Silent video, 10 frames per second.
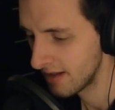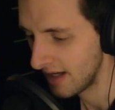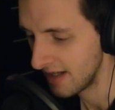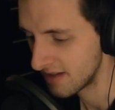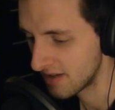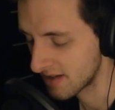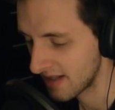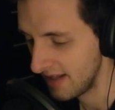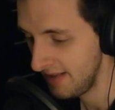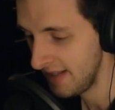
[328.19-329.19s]
that is just
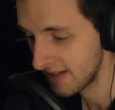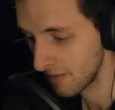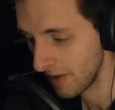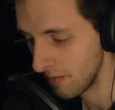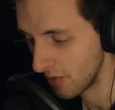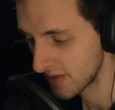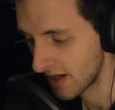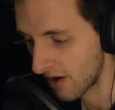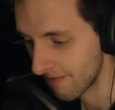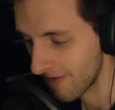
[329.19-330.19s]
that little bit more
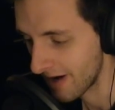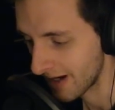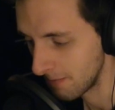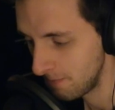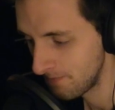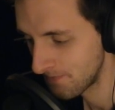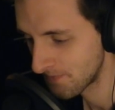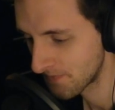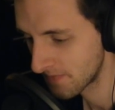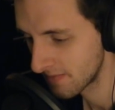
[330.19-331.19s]
terrifying.
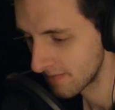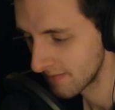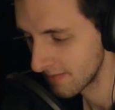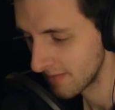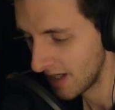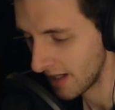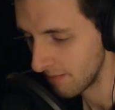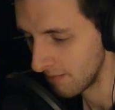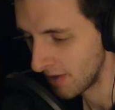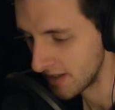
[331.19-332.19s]
And it
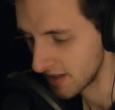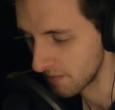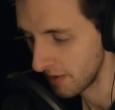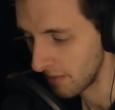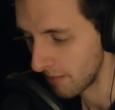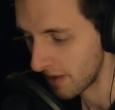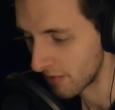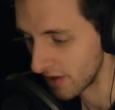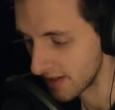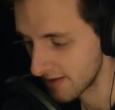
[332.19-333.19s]
might just be my
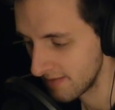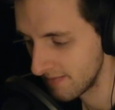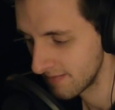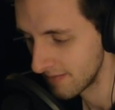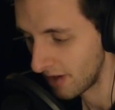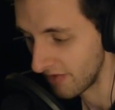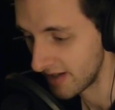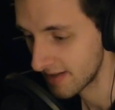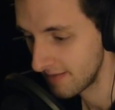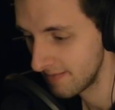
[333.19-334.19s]
memories of
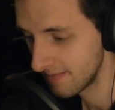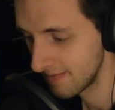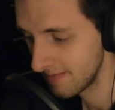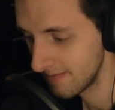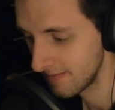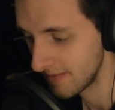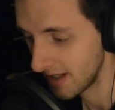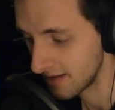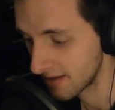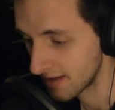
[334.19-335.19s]
it. Yeah,
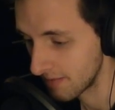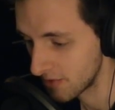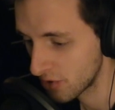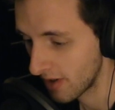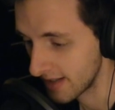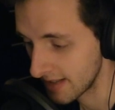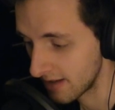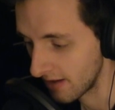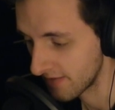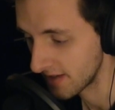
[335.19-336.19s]
as you can see, I'm trying to
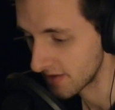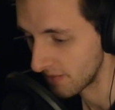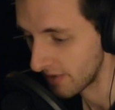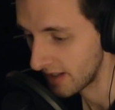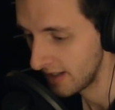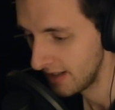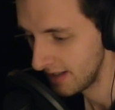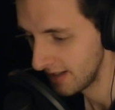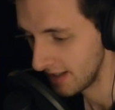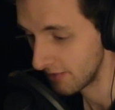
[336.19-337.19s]
knife this zombie.
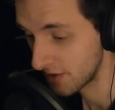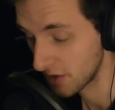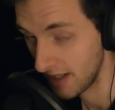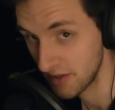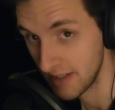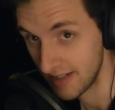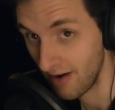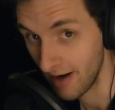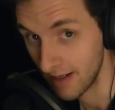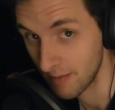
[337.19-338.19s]
And the original actually
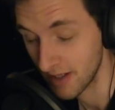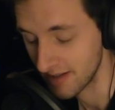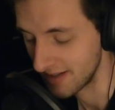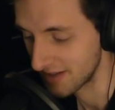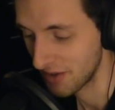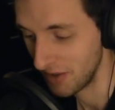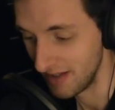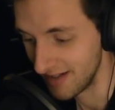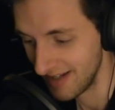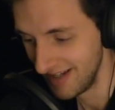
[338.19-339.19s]
died because I just
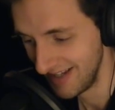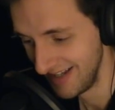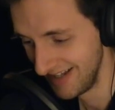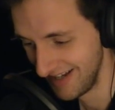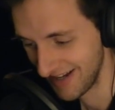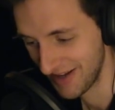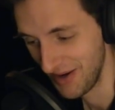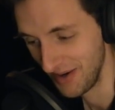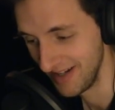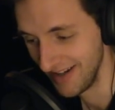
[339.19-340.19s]
couldn't I
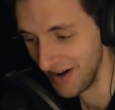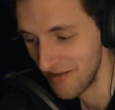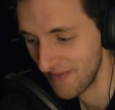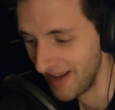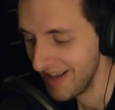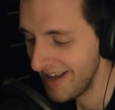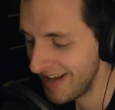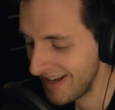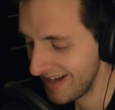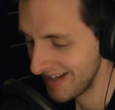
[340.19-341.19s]
couldn't knife it.
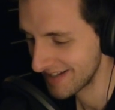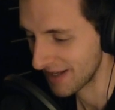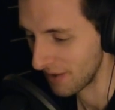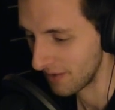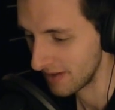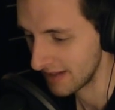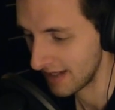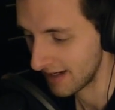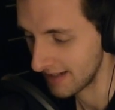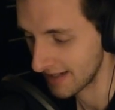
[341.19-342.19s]
So
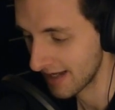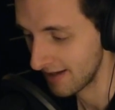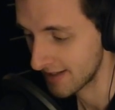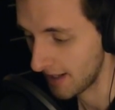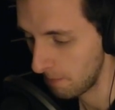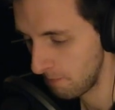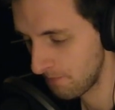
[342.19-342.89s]
then I had to cut it